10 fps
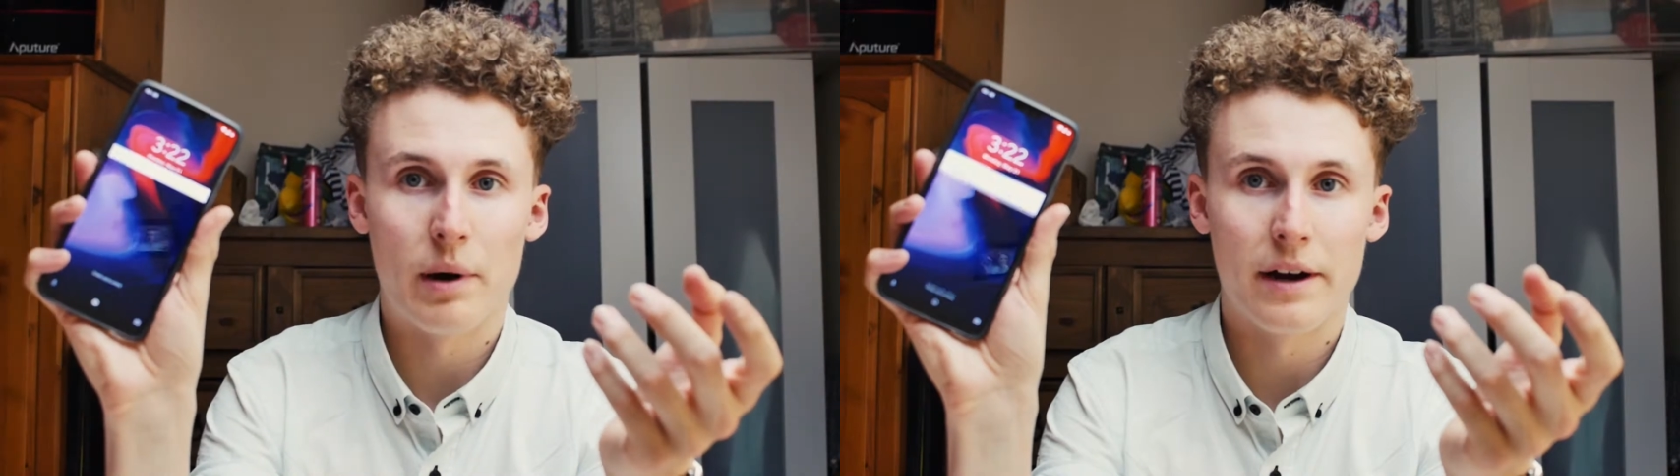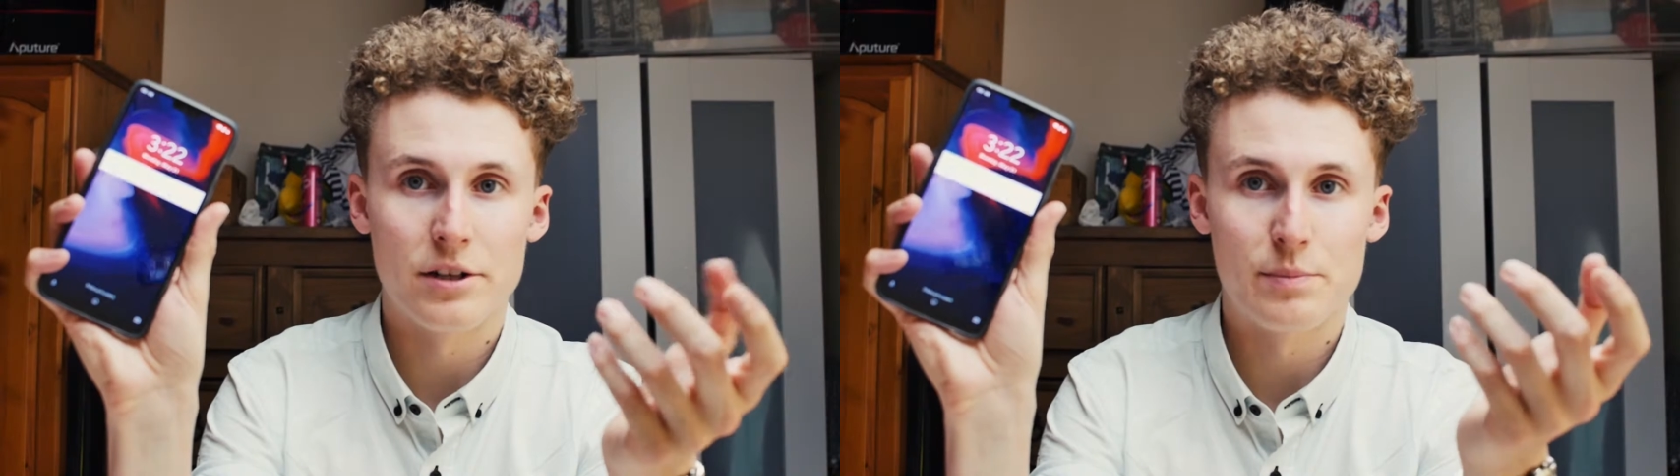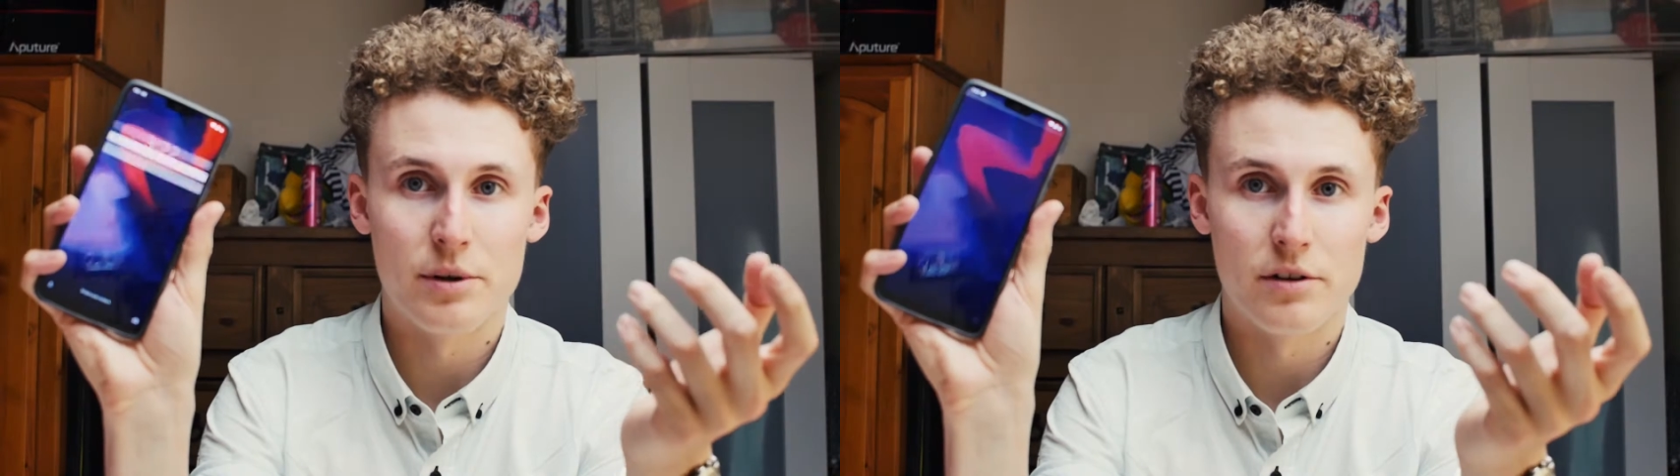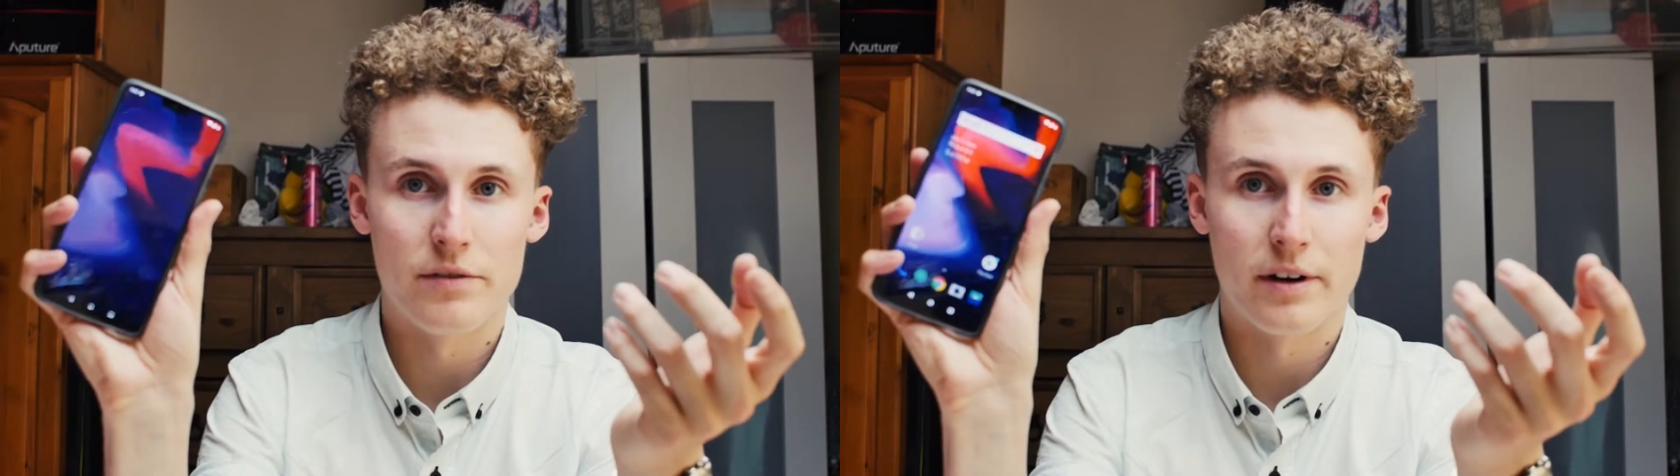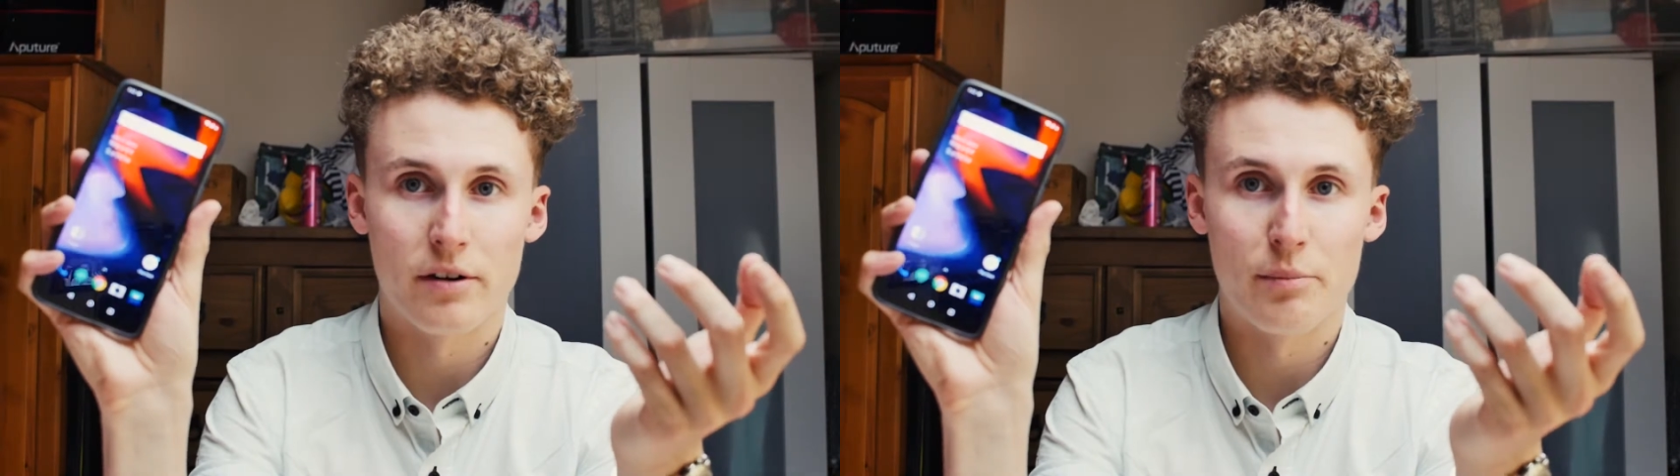by just putting your
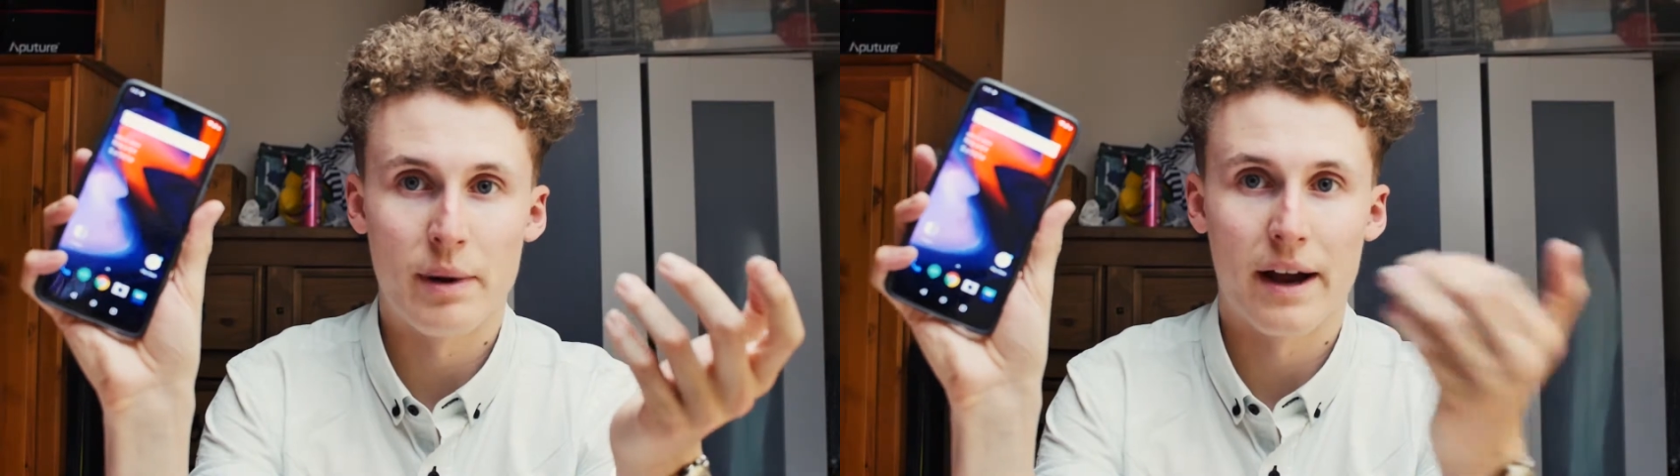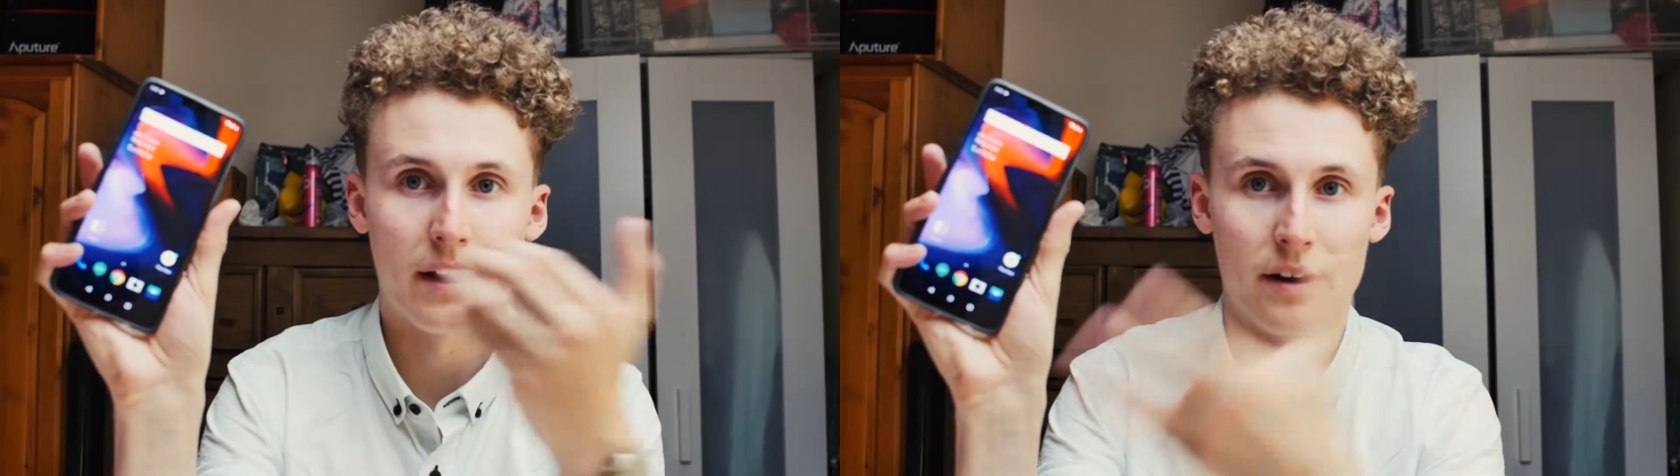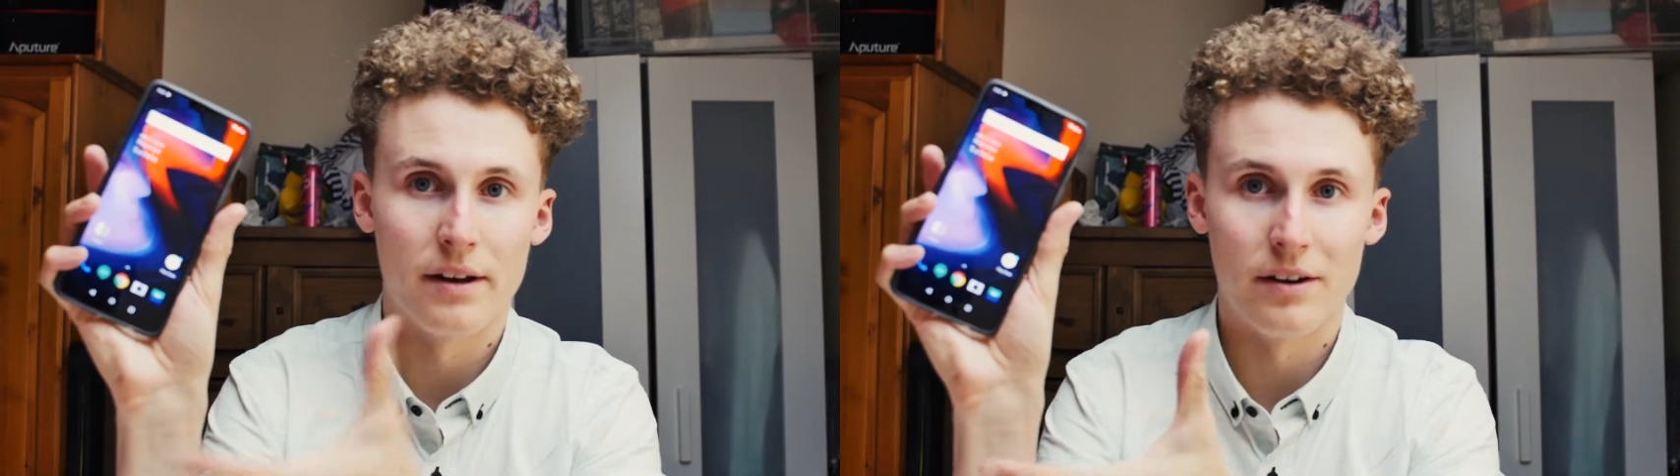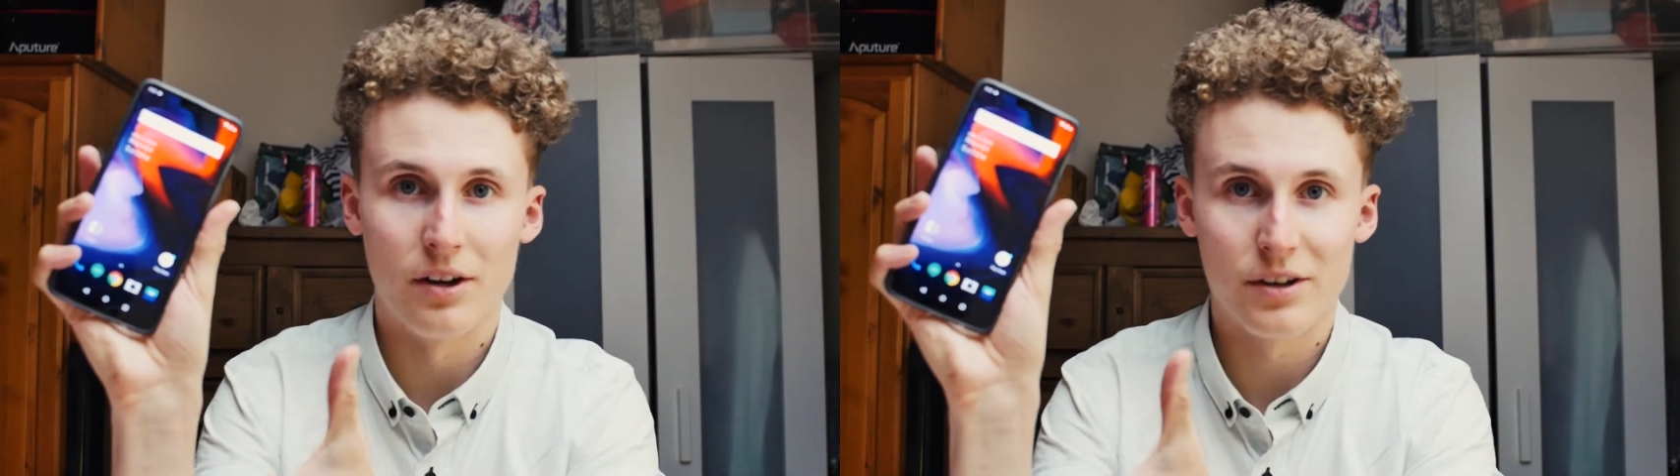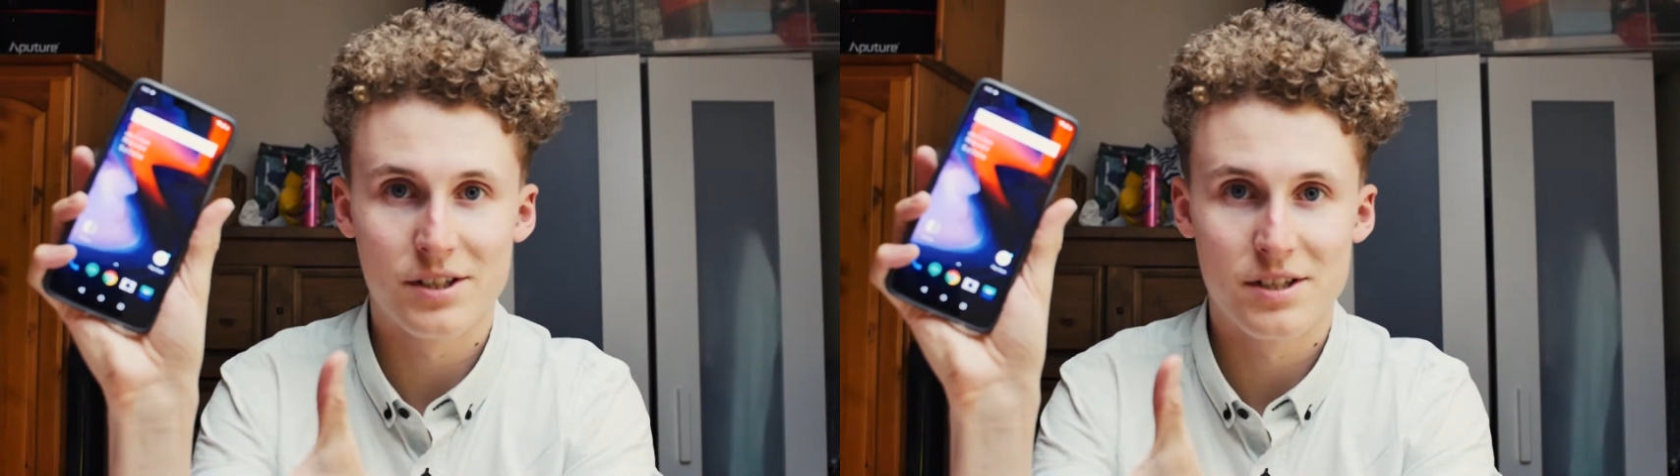finger on the back and it
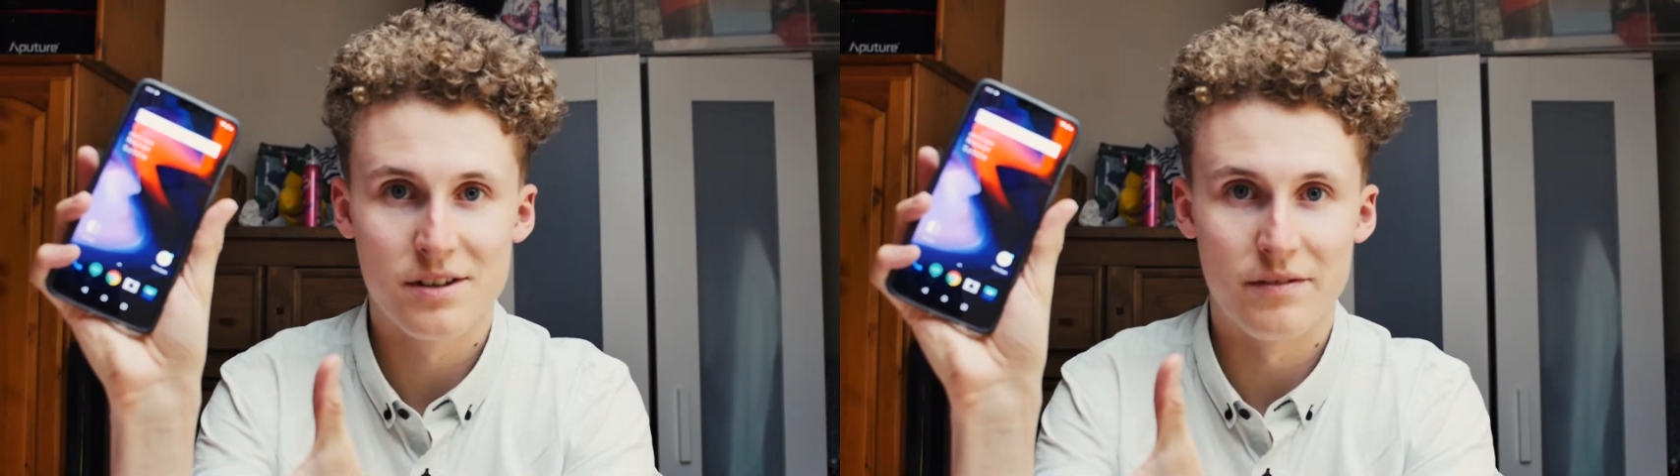unlocks